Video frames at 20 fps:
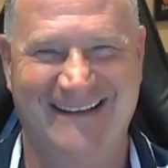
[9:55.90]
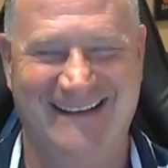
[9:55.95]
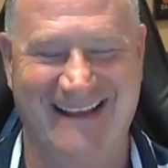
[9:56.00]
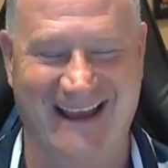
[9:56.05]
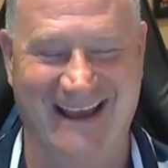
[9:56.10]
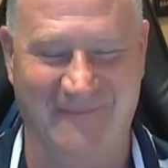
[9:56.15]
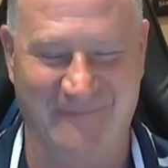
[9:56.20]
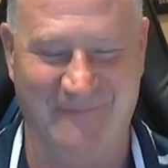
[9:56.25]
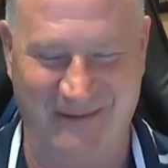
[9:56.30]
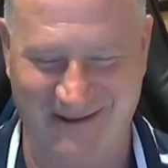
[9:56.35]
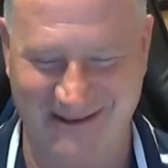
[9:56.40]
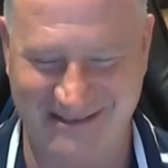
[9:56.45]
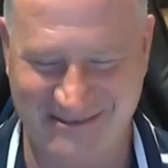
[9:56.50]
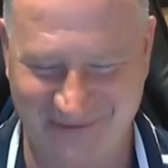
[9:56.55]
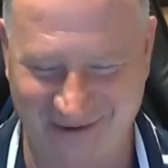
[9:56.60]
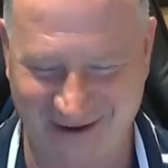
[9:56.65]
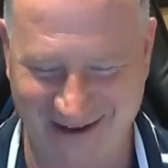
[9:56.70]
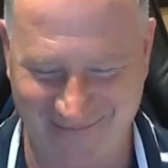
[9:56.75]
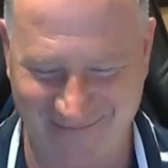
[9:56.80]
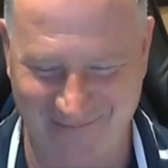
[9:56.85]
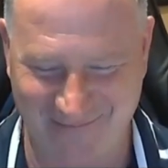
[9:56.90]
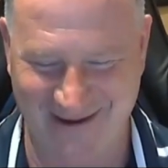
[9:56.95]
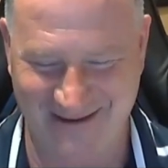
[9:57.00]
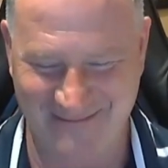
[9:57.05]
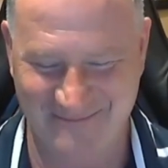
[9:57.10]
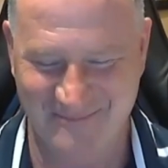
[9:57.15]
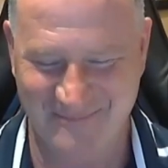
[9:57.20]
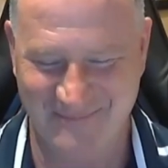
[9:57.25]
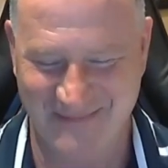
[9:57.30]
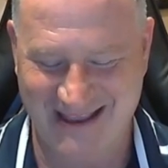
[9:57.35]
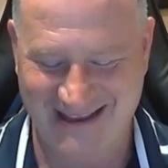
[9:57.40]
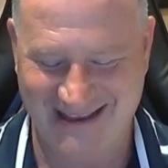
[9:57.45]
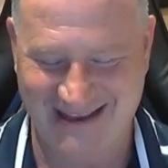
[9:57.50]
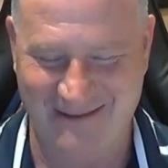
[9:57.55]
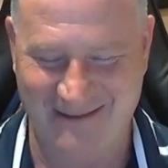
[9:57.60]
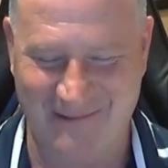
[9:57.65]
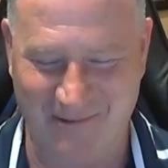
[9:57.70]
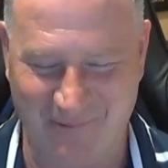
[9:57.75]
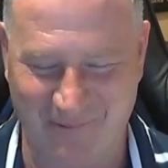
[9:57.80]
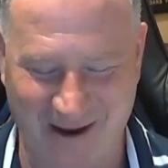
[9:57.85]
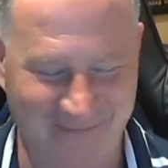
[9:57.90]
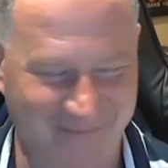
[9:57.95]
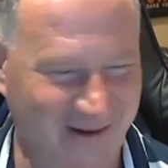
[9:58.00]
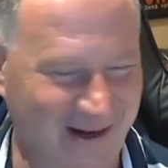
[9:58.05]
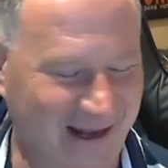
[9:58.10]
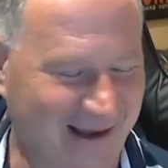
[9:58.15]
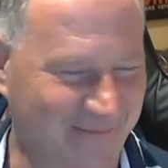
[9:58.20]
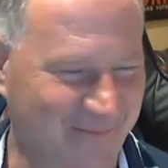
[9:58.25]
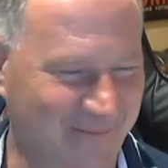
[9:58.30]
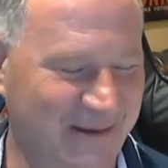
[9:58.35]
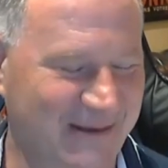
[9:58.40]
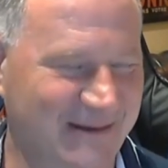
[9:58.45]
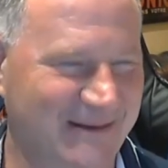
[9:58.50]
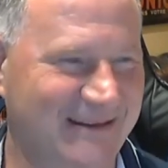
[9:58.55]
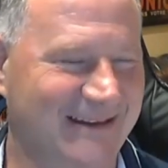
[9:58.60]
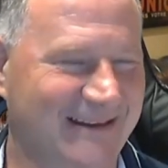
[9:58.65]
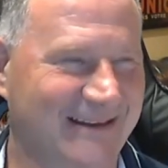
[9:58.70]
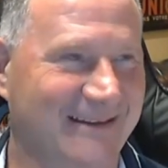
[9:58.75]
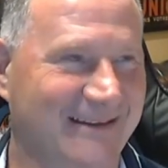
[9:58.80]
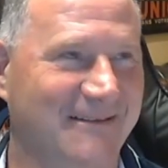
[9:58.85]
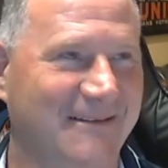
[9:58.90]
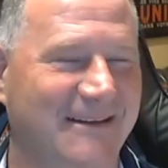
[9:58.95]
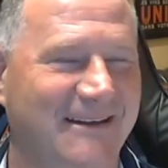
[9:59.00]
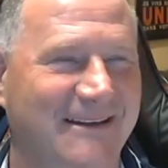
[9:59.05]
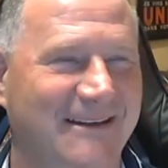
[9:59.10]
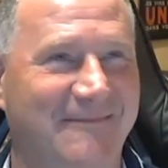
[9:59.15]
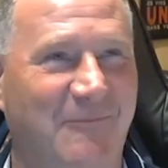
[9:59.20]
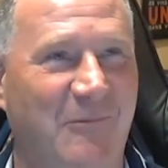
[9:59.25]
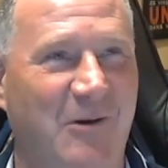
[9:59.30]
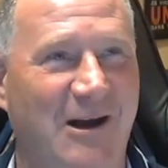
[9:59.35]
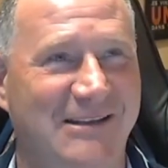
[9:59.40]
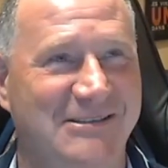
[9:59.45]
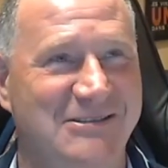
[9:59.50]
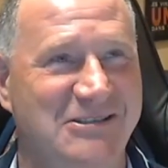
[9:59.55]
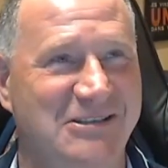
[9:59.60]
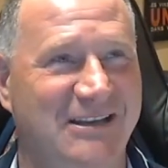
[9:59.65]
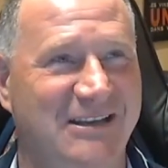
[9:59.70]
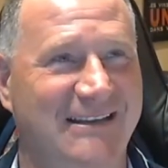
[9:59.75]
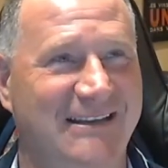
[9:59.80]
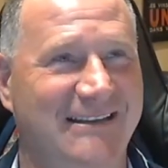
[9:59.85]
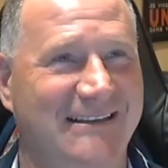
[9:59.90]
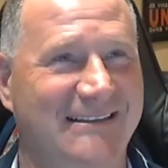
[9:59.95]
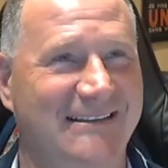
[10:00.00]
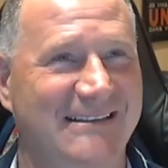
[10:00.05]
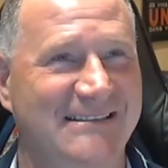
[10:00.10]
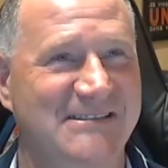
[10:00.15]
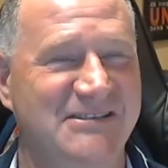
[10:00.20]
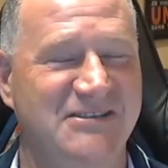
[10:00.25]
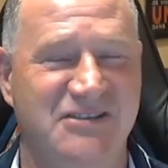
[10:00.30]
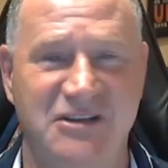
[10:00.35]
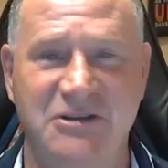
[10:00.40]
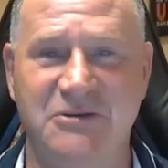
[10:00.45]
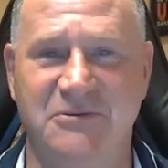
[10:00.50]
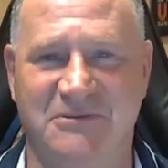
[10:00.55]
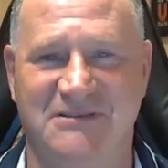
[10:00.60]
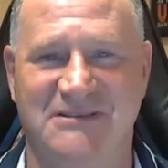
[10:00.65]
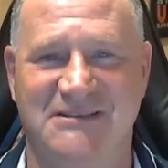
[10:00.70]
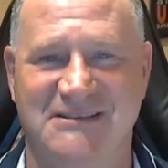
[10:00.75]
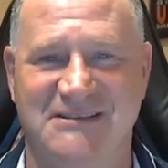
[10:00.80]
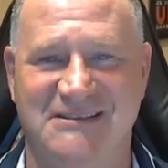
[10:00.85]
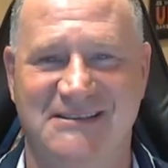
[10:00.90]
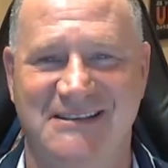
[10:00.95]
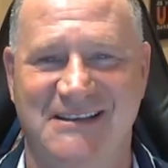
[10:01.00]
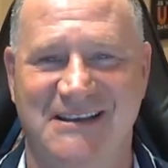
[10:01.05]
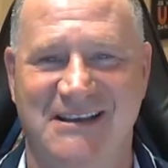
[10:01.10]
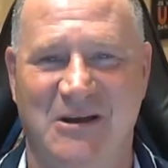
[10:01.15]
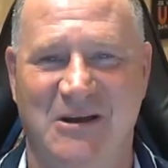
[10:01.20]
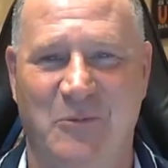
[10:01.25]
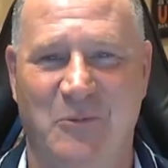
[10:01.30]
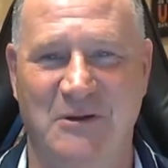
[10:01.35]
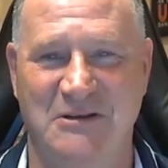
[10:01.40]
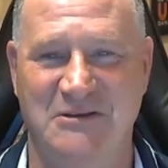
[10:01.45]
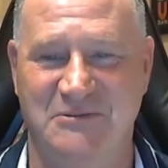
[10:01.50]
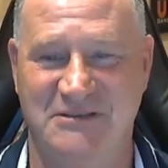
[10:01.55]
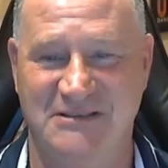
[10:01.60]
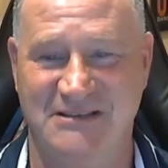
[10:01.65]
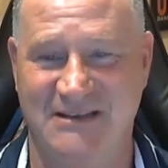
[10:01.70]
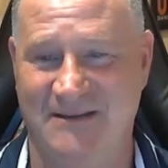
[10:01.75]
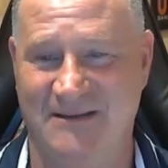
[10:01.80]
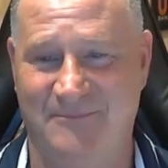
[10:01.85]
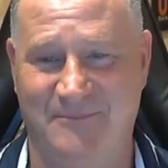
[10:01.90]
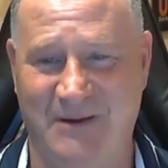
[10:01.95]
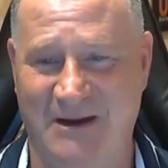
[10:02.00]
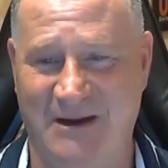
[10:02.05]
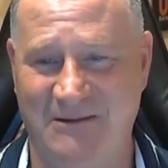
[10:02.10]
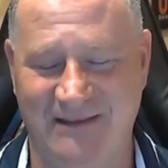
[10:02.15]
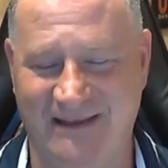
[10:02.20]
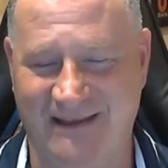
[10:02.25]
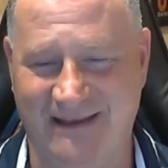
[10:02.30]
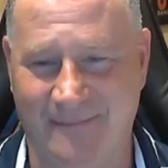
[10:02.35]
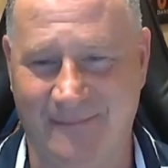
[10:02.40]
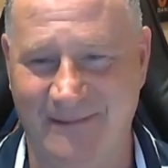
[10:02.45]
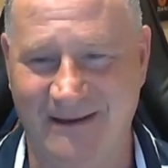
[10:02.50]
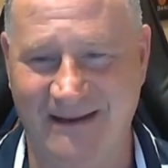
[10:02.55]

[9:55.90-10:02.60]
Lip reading: Yeah, but my wife and I have been watching Suits, which was apparently, I